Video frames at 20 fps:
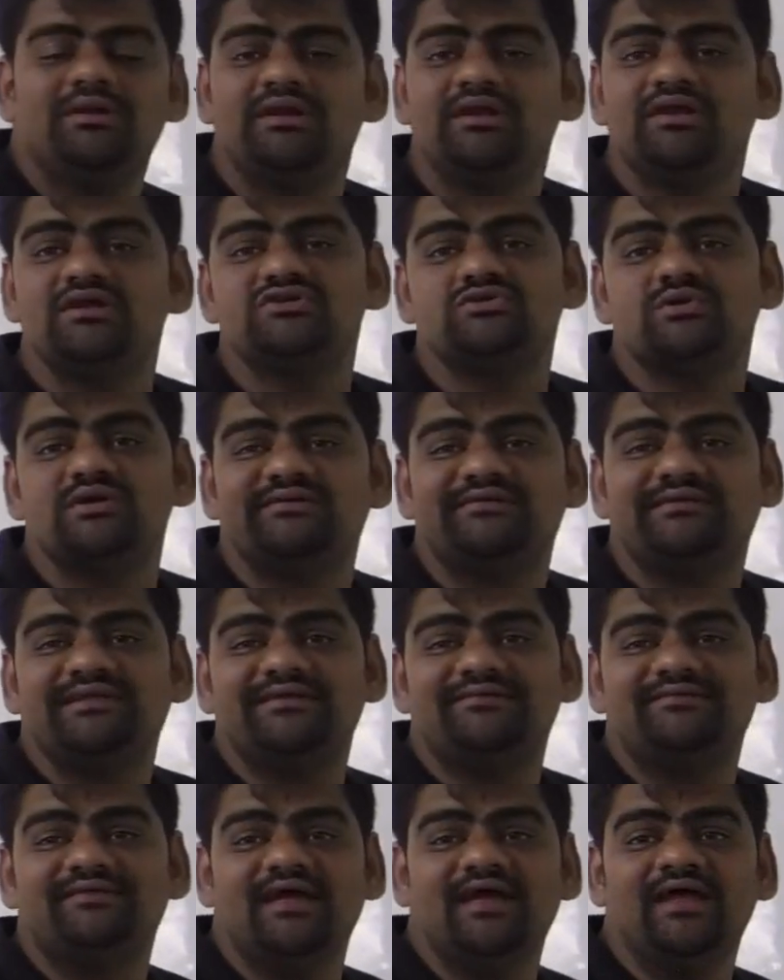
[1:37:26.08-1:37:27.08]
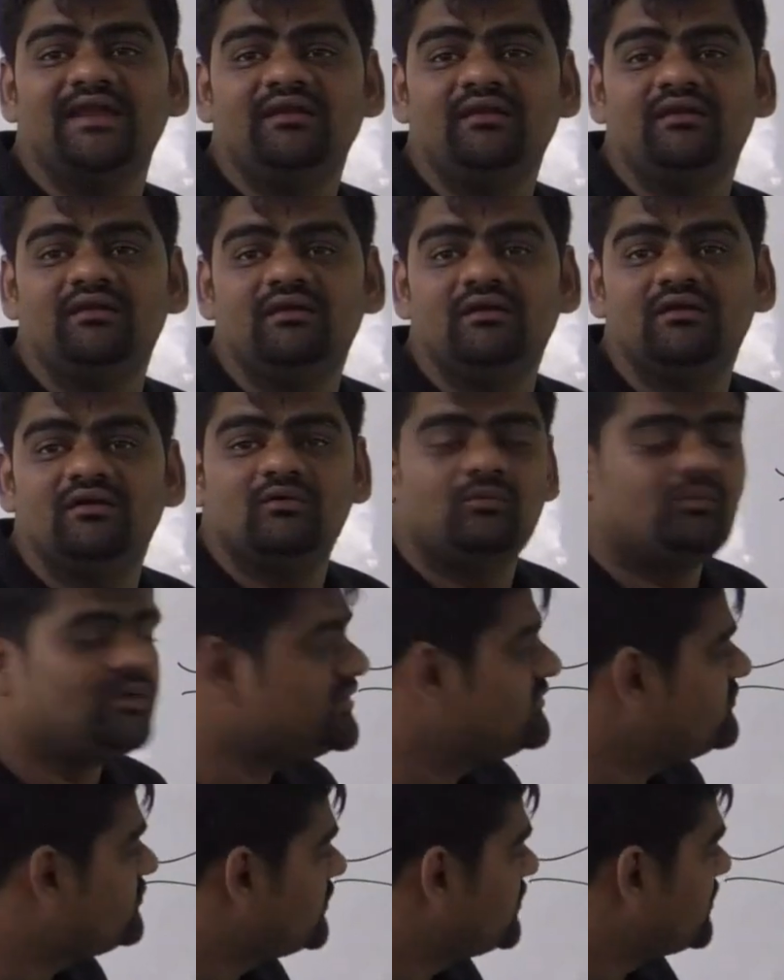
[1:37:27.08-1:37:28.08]
ratio is less than
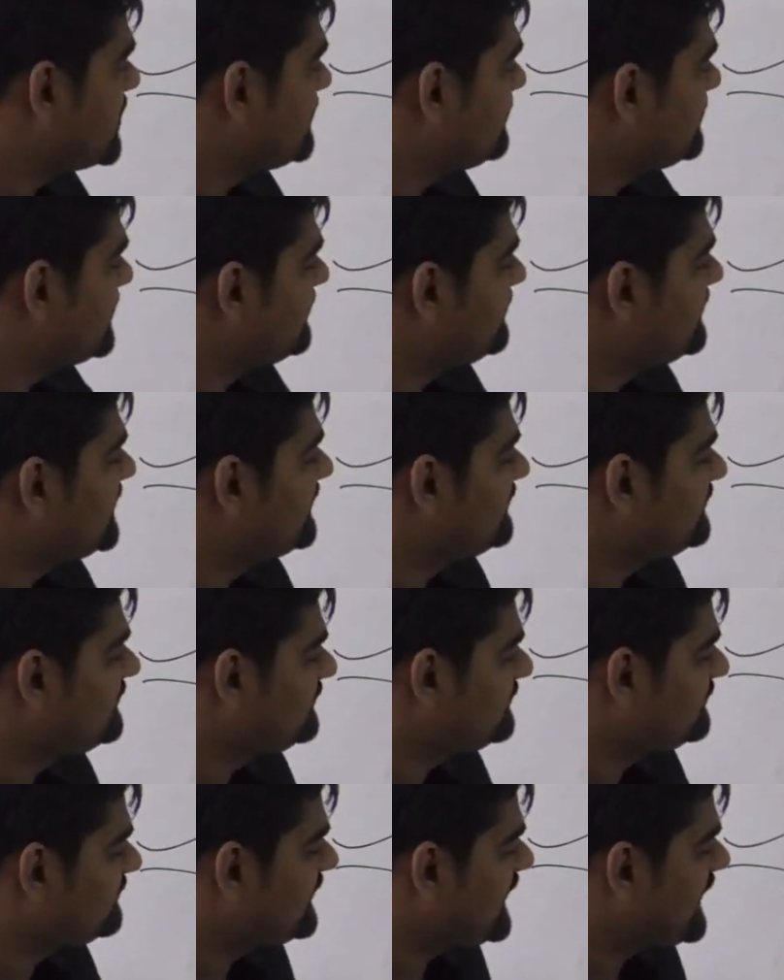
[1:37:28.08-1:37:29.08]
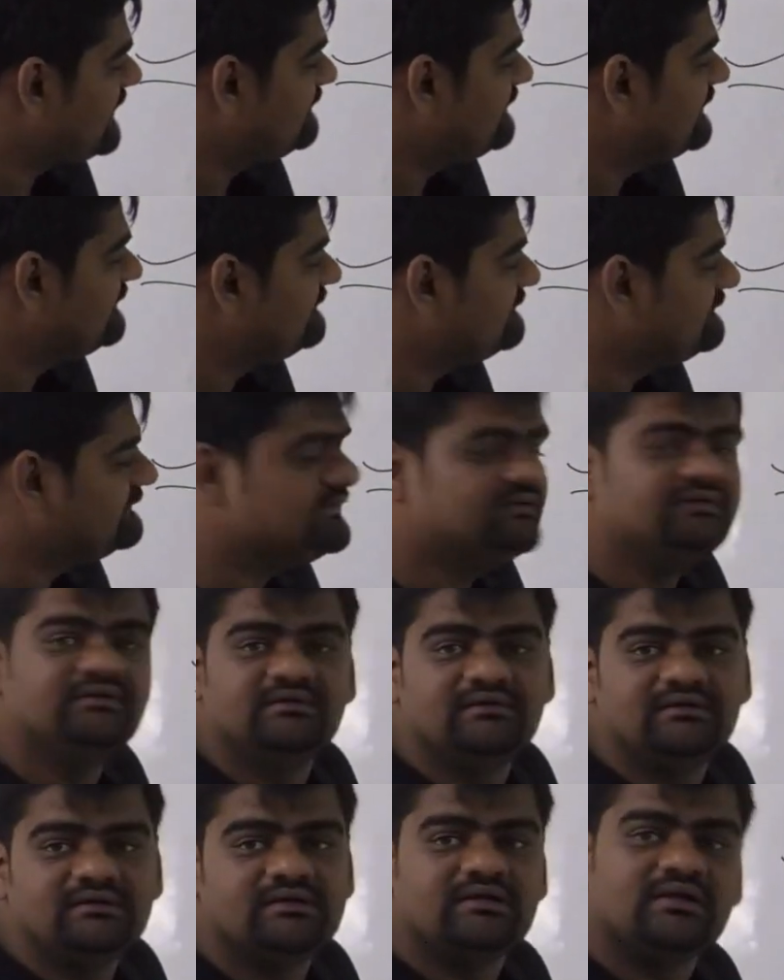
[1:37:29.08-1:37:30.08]
1. So you can see this and this
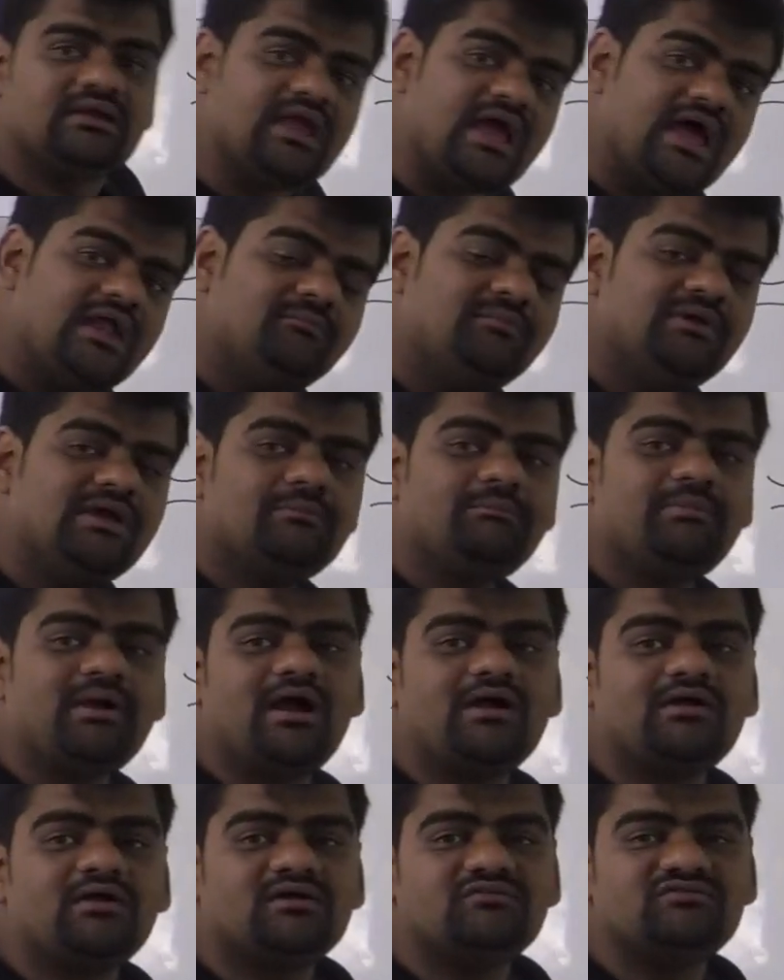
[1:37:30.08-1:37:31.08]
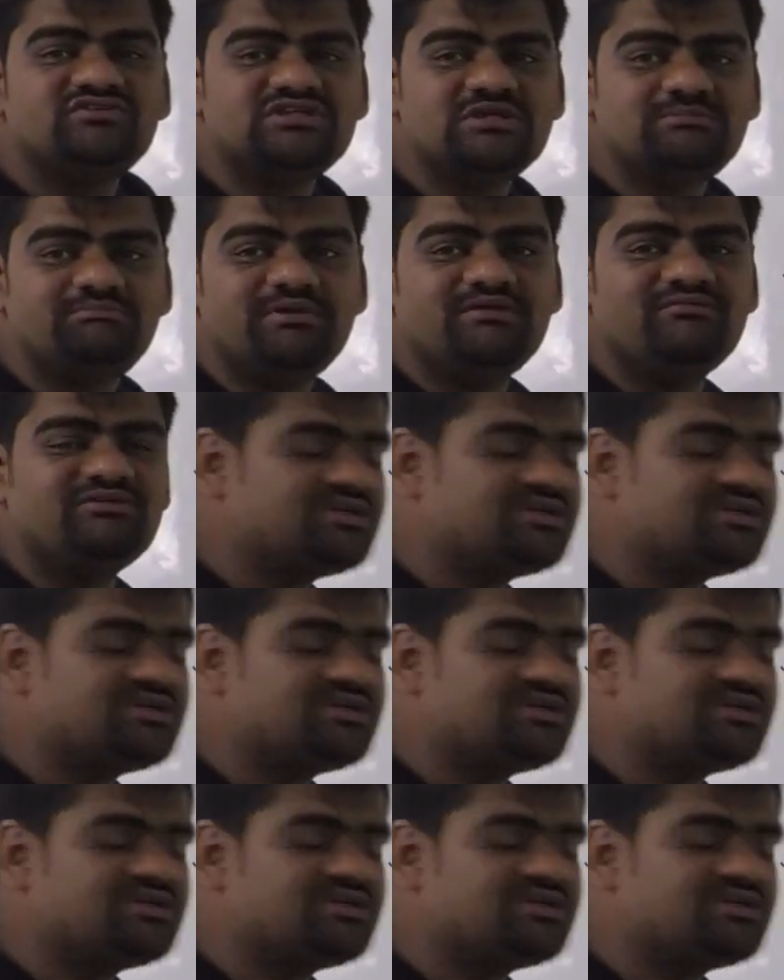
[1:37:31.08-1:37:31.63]
can be a part of GP, which